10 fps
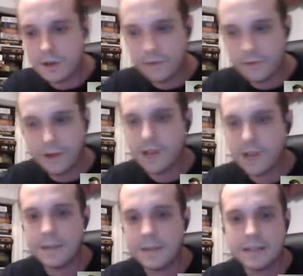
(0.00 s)
ago, a
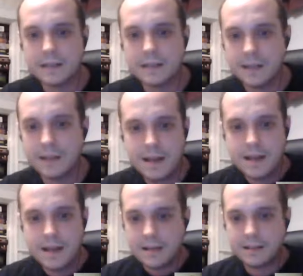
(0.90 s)
friend got me into
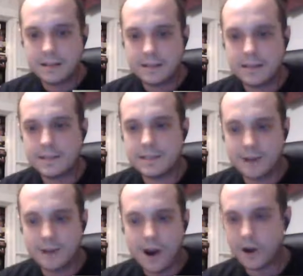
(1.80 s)

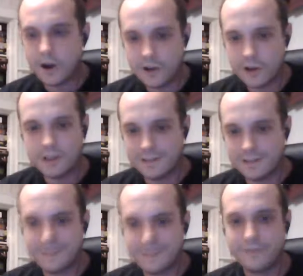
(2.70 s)
these hard,
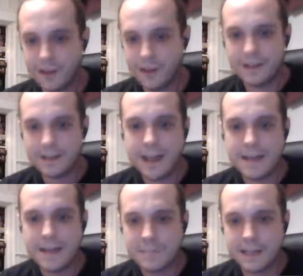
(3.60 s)
fun
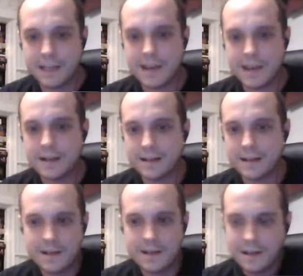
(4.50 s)
games, and